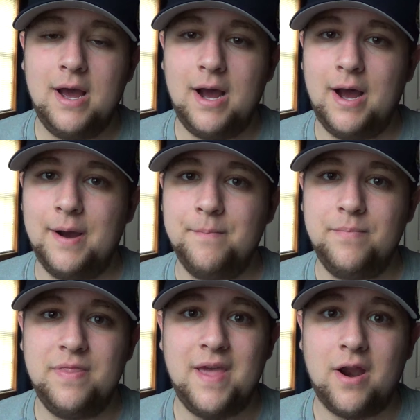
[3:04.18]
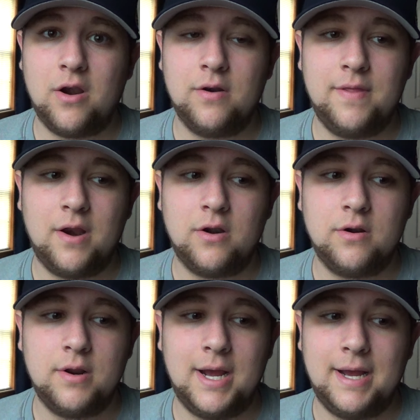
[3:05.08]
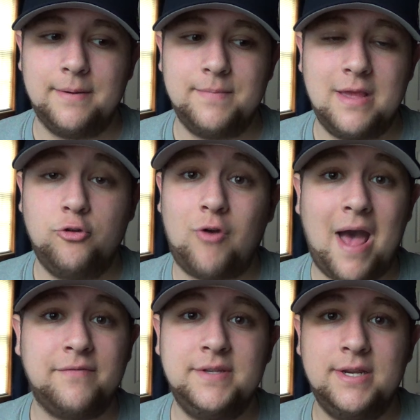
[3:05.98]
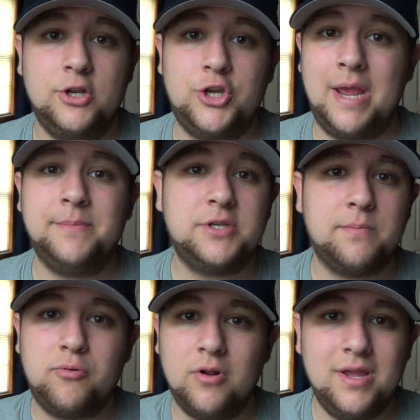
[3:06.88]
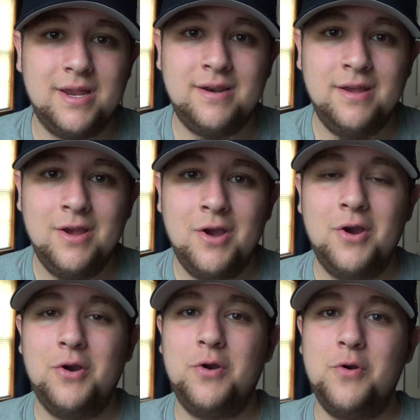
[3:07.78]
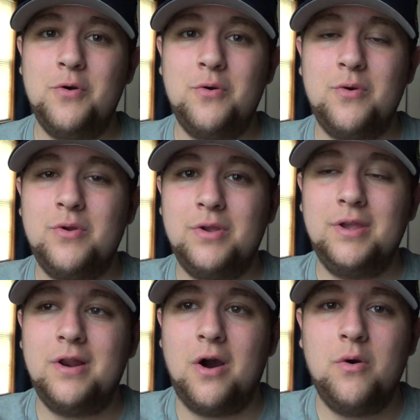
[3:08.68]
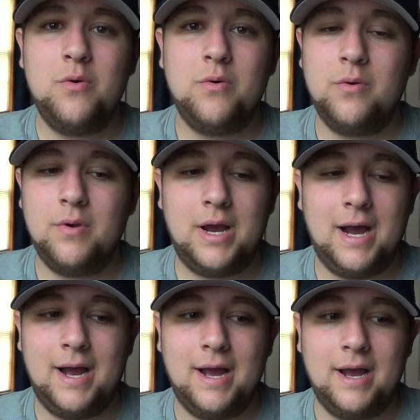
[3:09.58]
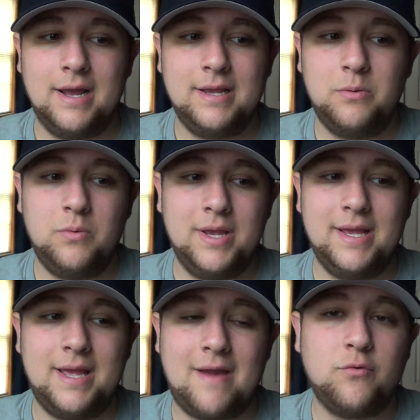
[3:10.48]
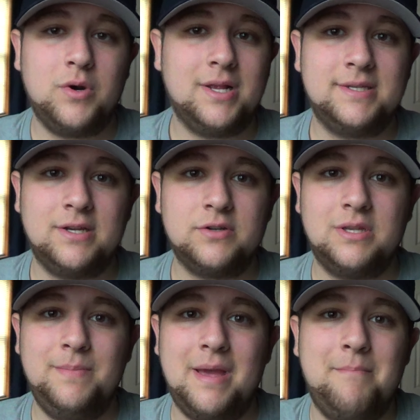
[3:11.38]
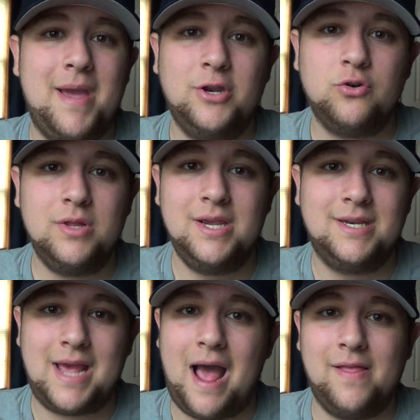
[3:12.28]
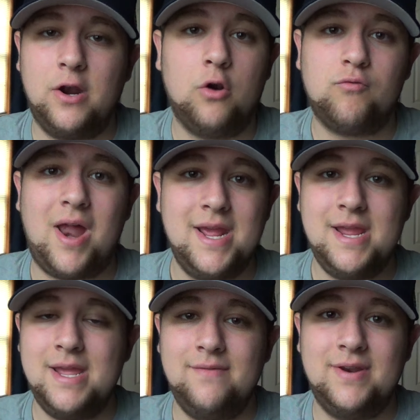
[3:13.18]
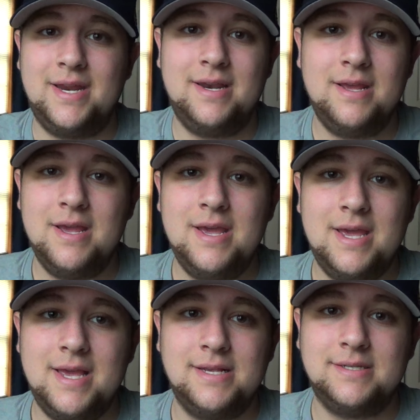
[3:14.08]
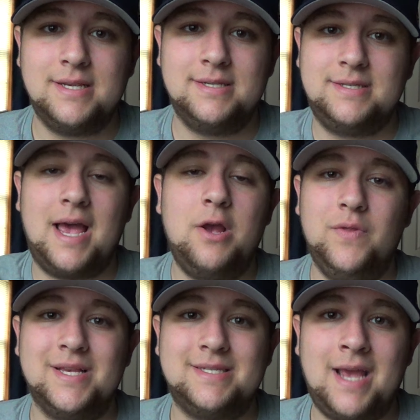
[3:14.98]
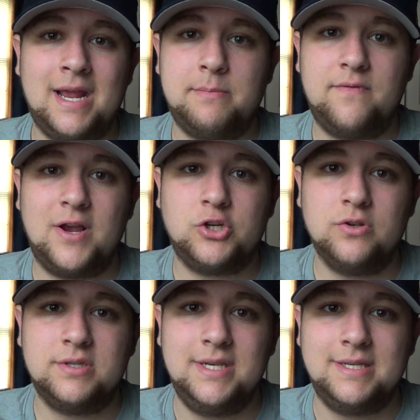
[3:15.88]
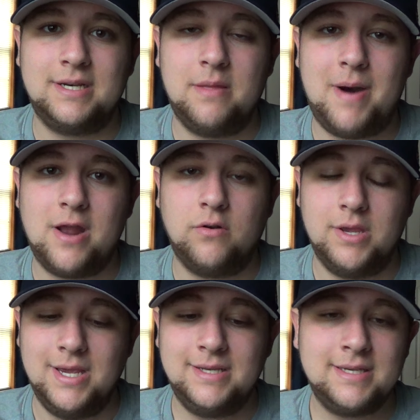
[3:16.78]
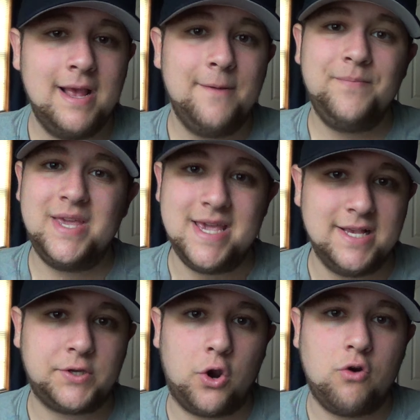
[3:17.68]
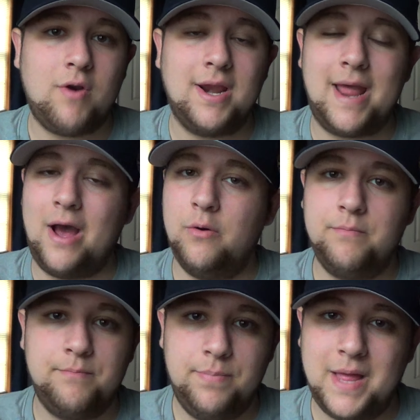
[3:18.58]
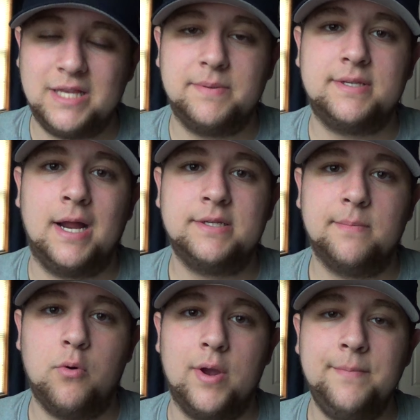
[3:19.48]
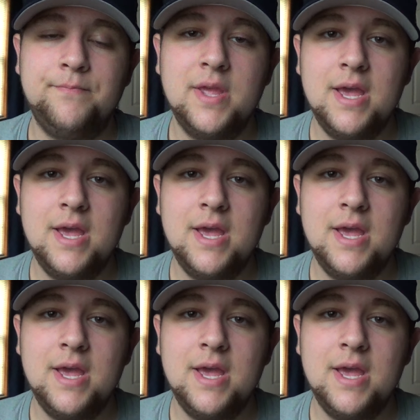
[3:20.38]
They drafted James Caprillion, who, you know, everyone considers to be a major league talent already, even in his second professional season in the minor leagues. He is hurt right now. That's besides the point.